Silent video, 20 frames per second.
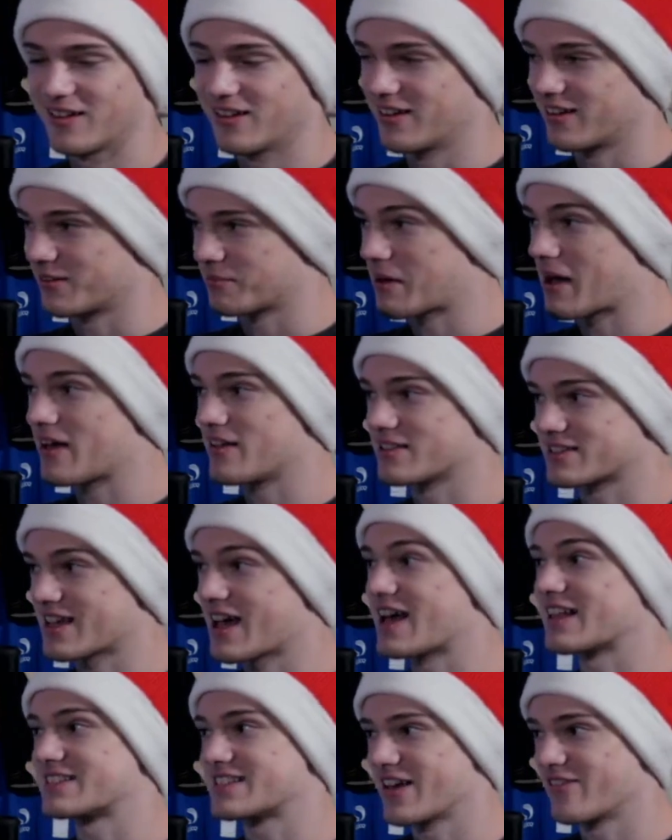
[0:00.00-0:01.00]
Palace
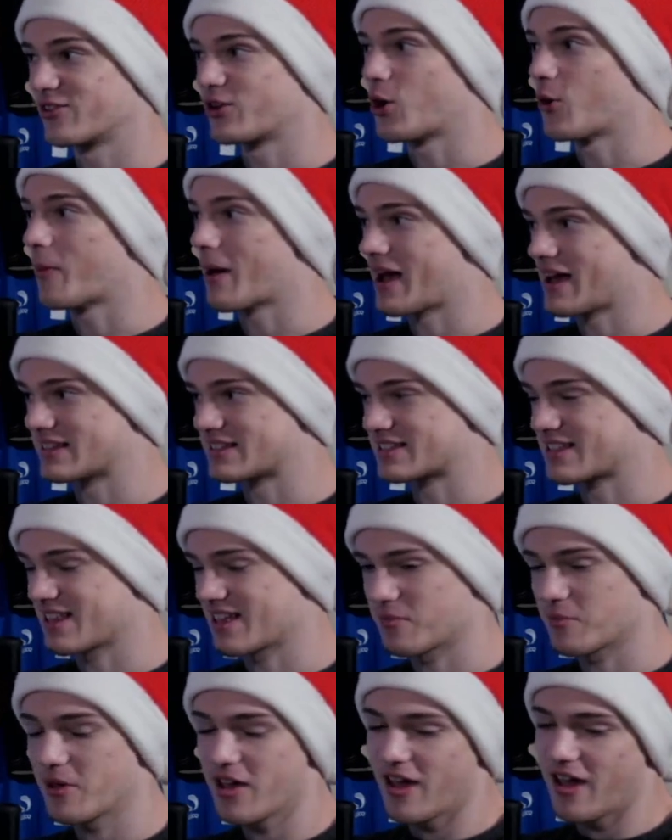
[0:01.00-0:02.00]
had 7 go past
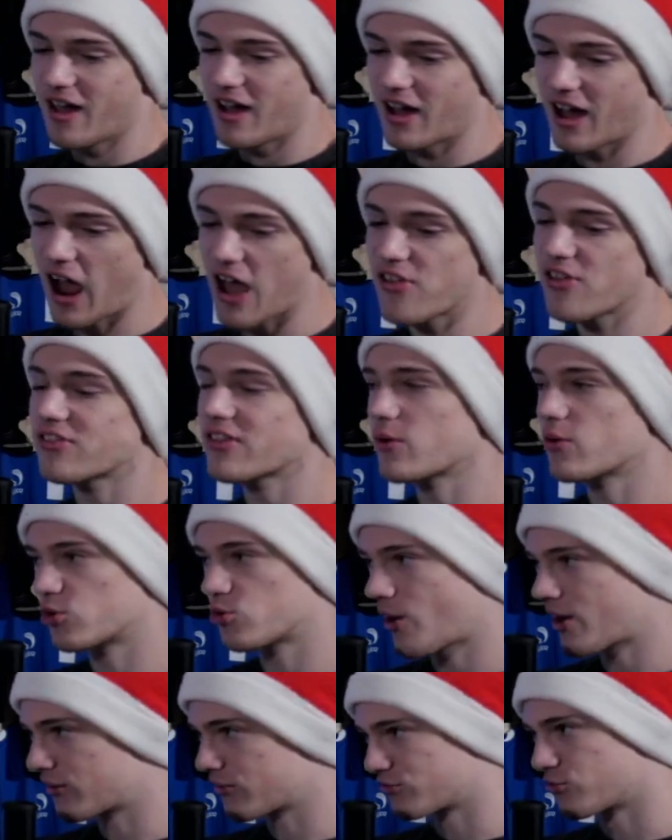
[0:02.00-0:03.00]
them. I think they were
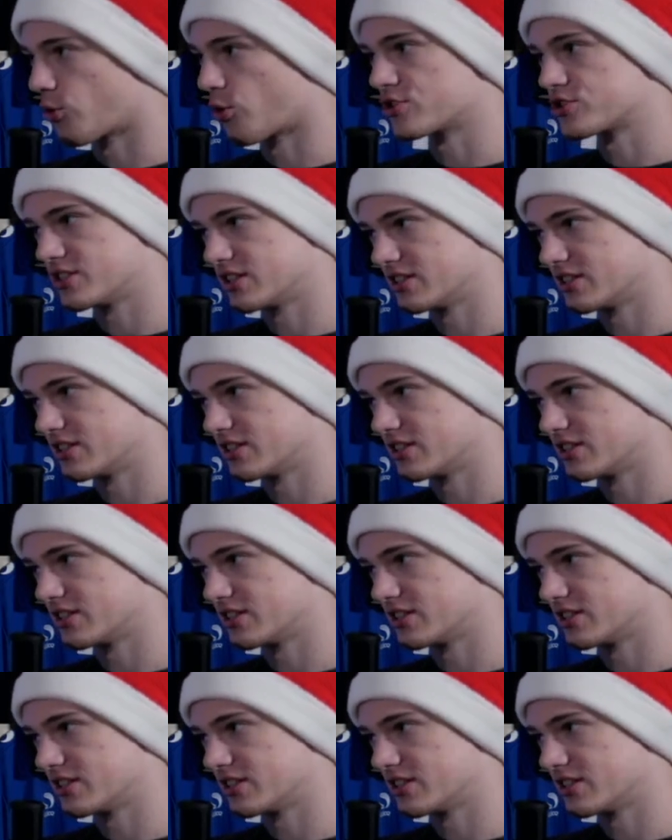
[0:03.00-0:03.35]
quite unfortunate